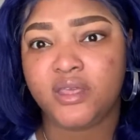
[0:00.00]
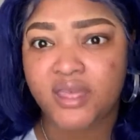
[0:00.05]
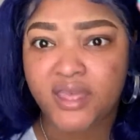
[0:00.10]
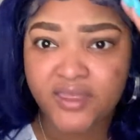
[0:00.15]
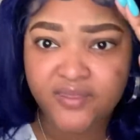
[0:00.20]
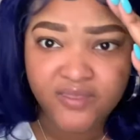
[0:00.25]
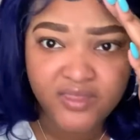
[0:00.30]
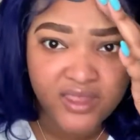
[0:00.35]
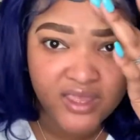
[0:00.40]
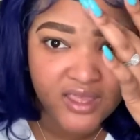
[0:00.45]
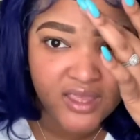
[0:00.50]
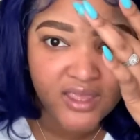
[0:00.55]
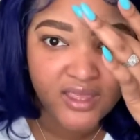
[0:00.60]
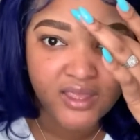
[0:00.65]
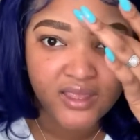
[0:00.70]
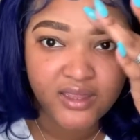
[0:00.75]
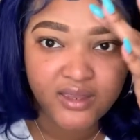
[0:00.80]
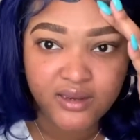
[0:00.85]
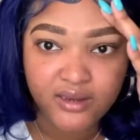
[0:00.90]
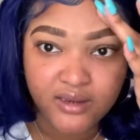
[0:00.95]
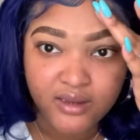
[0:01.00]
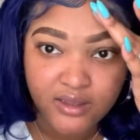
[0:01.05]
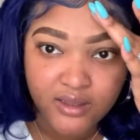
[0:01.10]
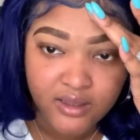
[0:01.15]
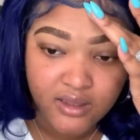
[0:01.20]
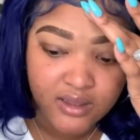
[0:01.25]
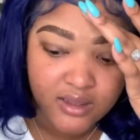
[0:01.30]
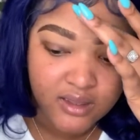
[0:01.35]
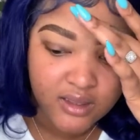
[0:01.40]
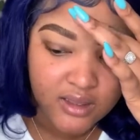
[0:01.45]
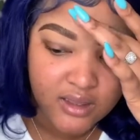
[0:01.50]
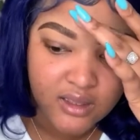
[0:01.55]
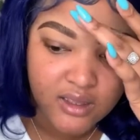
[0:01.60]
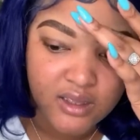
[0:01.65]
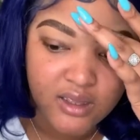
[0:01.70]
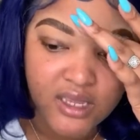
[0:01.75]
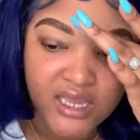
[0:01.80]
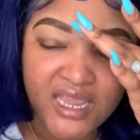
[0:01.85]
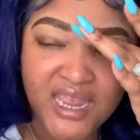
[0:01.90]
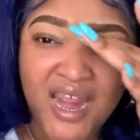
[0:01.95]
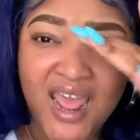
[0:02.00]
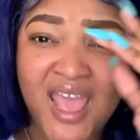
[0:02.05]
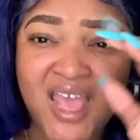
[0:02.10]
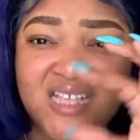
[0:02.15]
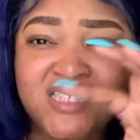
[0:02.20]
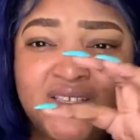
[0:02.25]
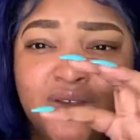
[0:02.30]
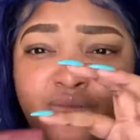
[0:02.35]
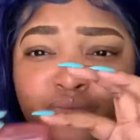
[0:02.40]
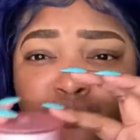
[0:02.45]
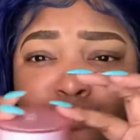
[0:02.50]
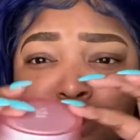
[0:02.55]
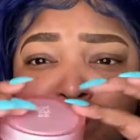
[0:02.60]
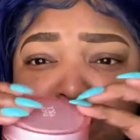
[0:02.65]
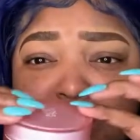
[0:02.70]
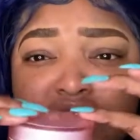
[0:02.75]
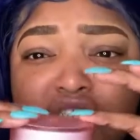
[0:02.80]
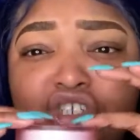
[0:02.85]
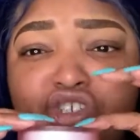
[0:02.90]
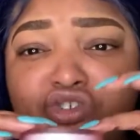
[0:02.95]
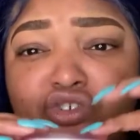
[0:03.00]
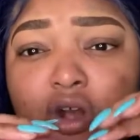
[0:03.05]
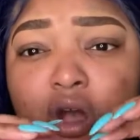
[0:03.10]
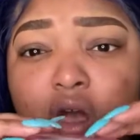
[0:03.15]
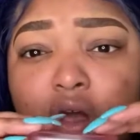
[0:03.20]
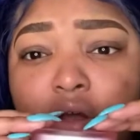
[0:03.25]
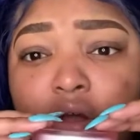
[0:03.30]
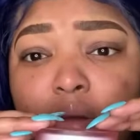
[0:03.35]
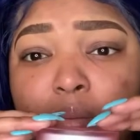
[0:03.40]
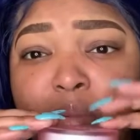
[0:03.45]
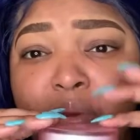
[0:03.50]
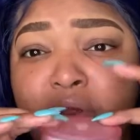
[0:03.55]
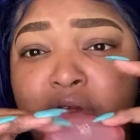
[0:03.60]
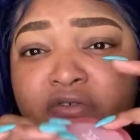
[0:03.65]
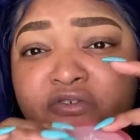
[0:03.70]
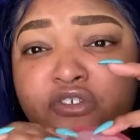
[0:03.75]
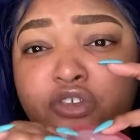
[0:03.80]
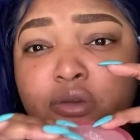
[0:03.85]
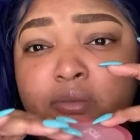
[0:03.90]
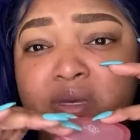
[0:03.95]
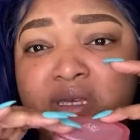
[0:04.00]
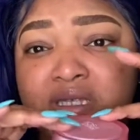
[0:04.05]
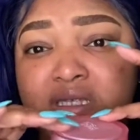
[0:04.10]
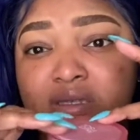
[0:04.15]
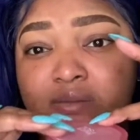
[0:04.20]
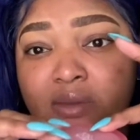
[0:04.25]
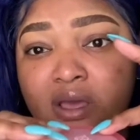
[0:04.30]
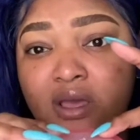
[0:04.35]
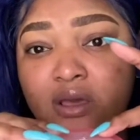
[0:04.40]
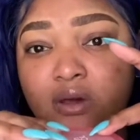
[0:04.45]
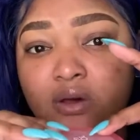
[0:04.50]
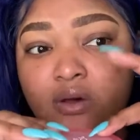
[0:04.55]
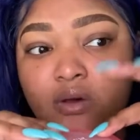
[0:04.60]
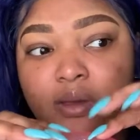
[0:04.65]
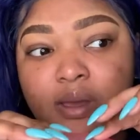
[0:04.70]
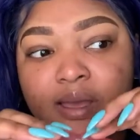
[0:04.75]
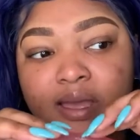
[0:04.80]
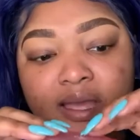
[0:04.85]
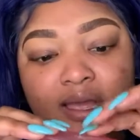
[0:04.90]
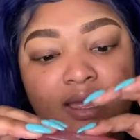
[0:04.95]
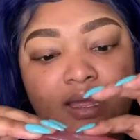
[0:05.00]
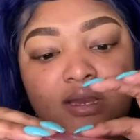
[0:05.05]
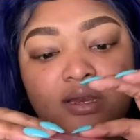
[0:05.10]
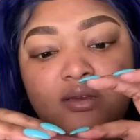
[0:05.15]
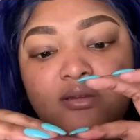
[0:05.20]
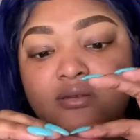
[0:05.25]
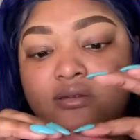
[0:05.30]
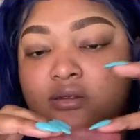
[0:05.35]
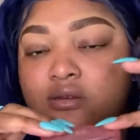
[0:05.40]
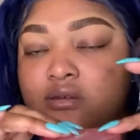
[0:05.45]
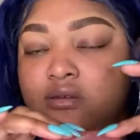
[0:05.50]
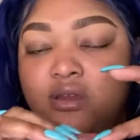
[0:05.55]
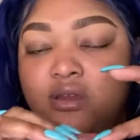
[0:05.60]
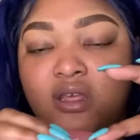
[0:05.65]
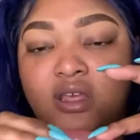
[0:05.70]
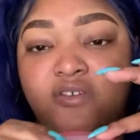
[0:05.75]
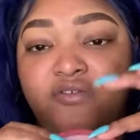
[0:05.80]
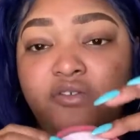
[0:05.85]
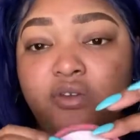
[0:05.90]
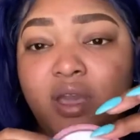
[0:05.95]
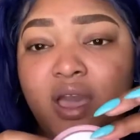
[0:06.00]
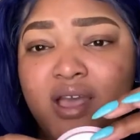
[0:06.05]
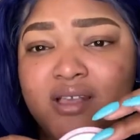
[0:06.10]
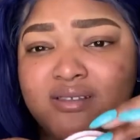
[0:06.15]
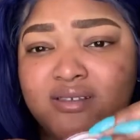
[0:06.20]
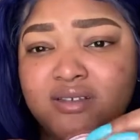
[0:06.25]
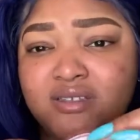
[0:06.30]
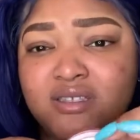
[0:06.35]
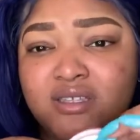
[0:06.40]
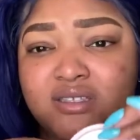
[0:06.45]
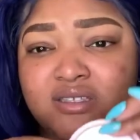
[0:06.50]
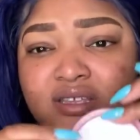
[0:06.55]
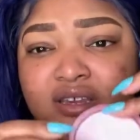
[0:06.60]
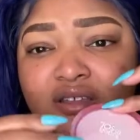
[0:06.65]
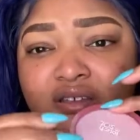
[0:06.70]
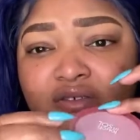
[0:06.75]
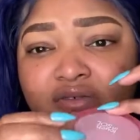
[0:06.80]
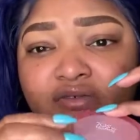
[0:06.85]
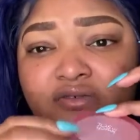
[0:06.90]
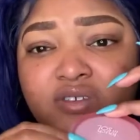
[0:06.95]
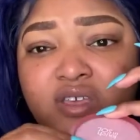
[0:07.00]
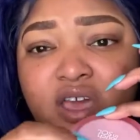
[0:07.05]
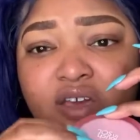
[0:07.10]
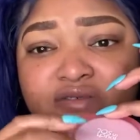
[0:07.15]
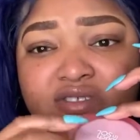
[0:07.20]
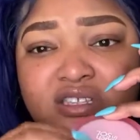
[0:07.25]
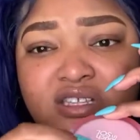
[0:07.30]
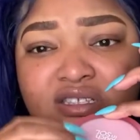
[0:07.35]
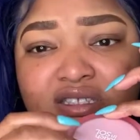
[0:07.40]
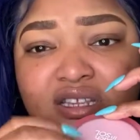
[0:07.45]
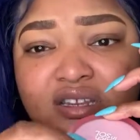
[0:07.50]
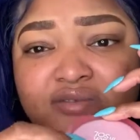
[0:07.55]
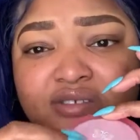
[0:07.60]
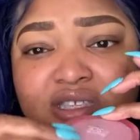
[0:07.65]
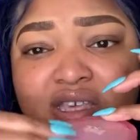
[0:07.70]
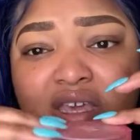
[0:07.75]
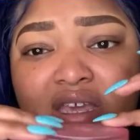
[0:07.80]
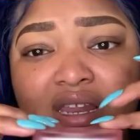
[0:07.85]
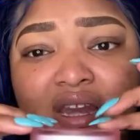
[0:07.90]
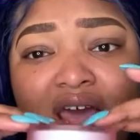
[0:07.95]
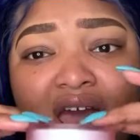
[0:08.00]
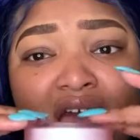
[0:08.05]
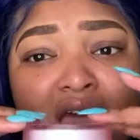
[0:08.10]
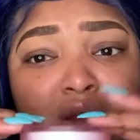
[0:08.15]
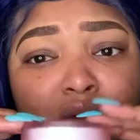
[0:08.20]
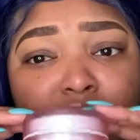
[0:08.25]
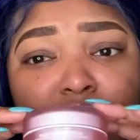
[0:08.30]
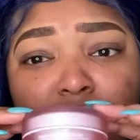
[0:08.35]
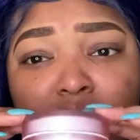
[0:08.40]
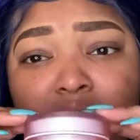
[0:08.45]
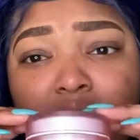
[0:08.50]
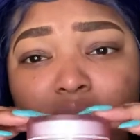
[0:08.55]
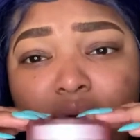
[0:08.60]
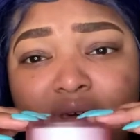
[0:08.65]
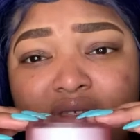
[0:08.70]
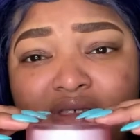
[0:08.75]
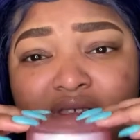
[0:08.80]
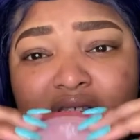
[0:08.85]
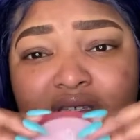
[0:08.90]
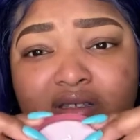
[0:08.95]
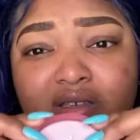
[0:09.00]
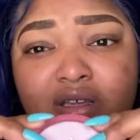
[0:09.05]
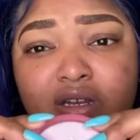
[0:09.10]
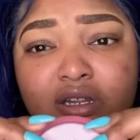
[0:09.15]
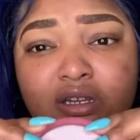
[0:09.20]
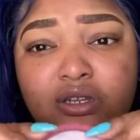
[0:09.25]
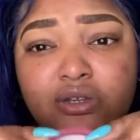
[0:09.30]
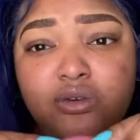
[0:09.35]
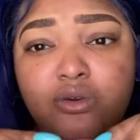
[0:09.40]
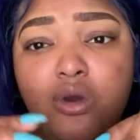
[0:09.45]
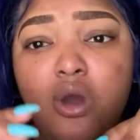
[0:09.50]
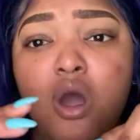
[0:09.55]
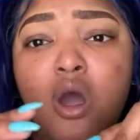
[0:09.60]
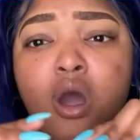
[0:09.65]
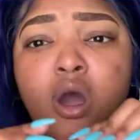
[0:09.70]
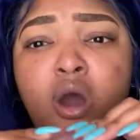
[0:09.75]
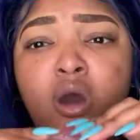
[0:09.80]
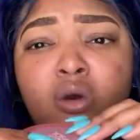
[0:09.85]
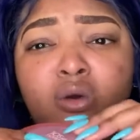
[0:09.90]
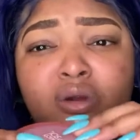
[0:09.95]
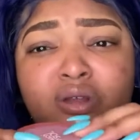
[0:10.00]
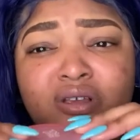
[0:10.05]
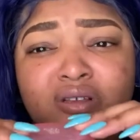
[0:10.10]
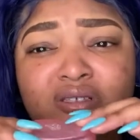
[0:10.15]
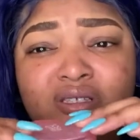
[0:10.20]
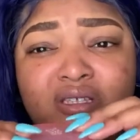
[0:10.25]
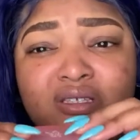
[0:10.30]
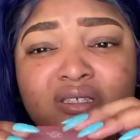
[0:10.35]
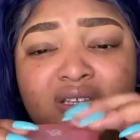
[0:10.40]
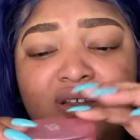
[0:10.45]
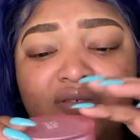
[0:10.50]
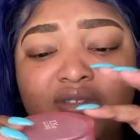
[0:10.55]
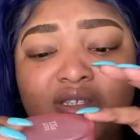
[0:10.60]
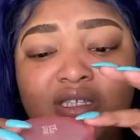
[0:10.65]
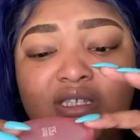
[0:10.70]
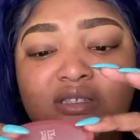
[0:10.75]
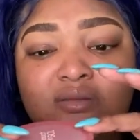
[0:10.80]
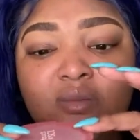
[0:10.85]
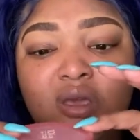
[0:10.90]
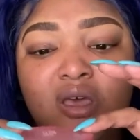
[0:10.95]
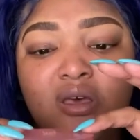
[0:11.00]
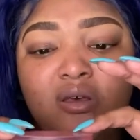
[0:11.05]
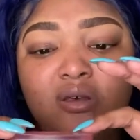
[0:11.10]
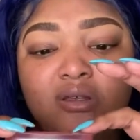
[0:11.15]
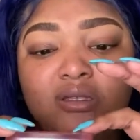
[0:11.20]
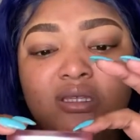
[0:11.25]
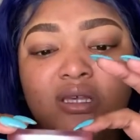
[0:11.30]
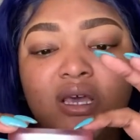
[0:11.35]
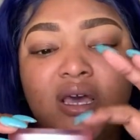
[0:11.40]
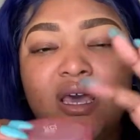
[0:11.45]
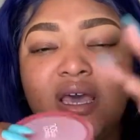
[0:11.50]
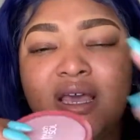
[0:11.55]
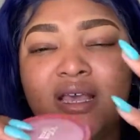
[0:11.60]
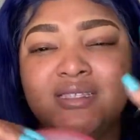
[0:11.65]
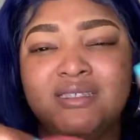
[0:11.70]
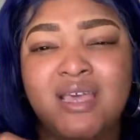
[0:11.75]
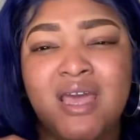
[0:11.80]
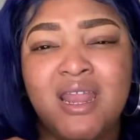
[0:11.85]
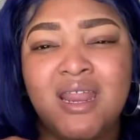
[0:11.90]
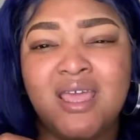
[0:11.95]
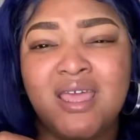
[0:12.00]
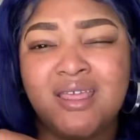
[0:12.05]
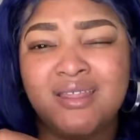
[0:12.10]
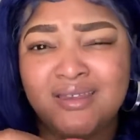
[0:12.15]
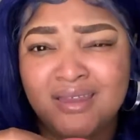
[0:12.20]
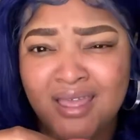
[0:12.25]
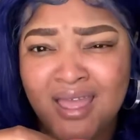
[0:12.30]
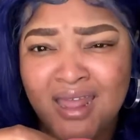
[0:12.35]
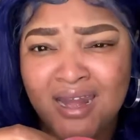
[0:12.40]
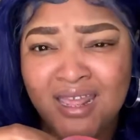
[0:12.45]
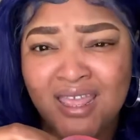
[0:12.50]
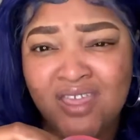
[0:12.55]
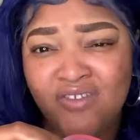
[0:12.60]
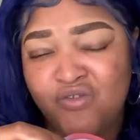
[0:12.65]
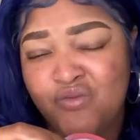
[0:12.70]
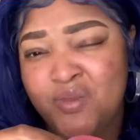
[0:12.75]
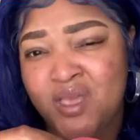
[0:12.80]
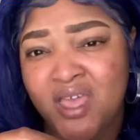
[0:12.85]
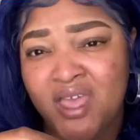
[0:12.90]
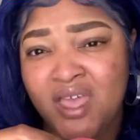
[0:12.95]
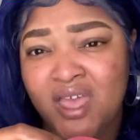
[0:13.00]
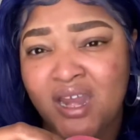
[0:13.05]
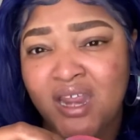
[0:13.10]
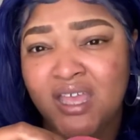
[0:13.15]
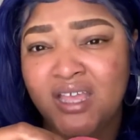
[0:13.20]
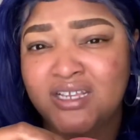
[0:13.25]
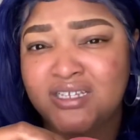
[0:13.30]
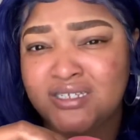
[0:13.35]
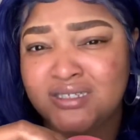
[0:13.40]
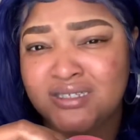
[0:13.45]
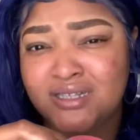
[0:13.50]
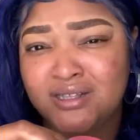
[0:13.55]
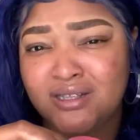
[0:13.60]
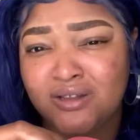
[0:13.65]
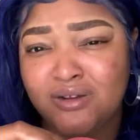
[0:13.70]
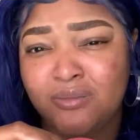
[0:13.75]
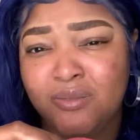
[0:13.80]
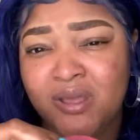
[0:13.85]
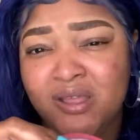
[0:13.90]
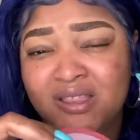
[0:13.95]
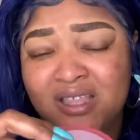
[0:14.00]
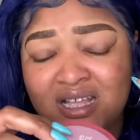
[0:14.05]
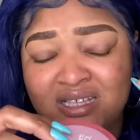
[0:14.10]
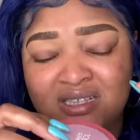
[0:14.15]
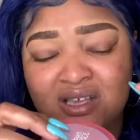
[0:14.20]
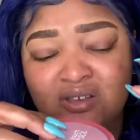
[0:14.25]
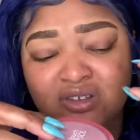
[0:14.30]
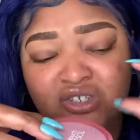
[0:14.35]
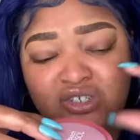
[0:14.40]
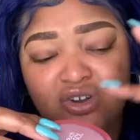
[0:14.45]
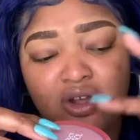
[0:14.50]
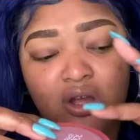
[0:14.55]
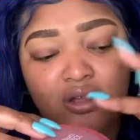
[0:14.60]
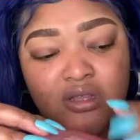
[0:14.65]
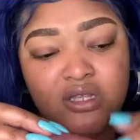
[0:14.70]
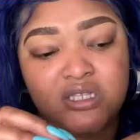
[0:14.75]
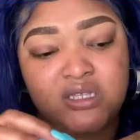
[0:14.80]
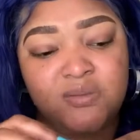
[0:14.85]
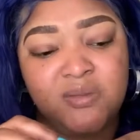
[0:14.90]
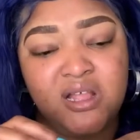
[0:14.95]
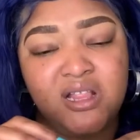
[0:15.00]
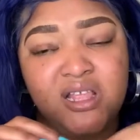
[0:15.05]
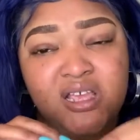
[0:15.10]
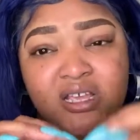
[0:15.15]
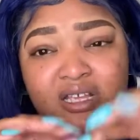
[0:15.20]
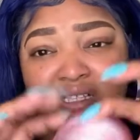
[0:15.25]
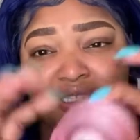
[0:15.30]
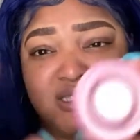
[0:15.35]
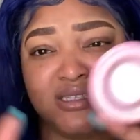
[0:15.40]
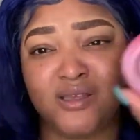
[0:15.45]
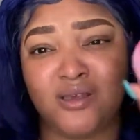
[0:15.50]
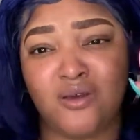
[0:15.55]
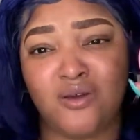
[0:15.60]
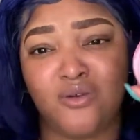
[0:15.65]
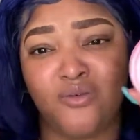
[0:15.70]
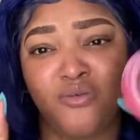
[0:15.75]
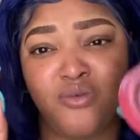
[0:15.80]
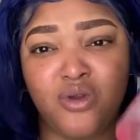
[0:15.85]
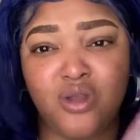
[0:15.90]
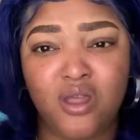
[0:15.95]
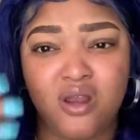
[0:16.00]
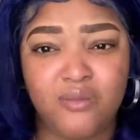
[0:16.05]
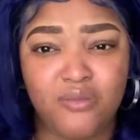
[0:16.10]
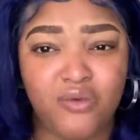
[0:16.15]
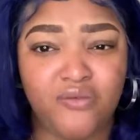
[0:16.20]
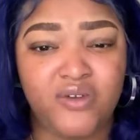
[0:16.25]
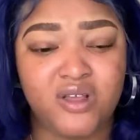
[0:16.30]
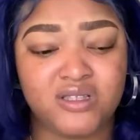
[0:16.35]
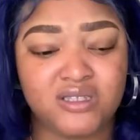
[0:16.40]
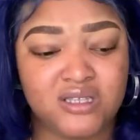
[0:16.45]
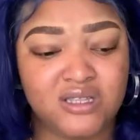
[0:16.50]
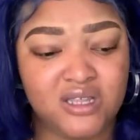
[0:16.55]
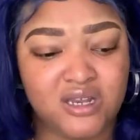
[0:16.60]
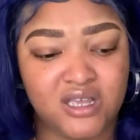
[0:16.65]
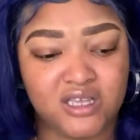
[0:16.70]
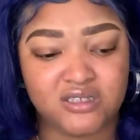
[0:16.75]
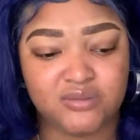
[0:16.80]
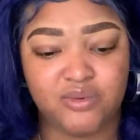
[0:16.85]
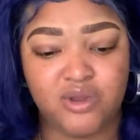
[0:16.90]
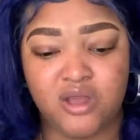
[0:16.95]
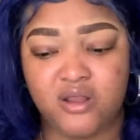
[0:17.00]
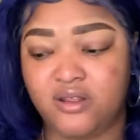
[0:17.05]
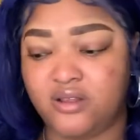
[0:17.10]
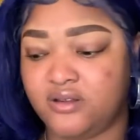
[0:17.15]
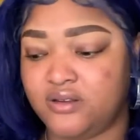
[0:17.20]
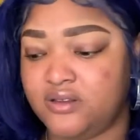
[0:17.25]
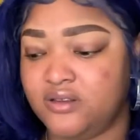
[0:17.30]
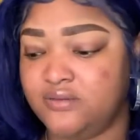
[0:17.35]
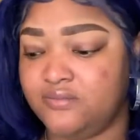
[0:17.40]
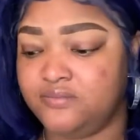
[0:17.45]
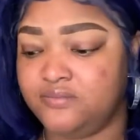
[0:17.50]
And then It has a really strong perfumey smell. And if you guys are sensitive, have sensitive skin, I don't know how well this is gonna do, or you're sensitive to smells. It's kind of giving me a headache just a little bit. That's how strong the smell is. So we're gonna move on to the next product.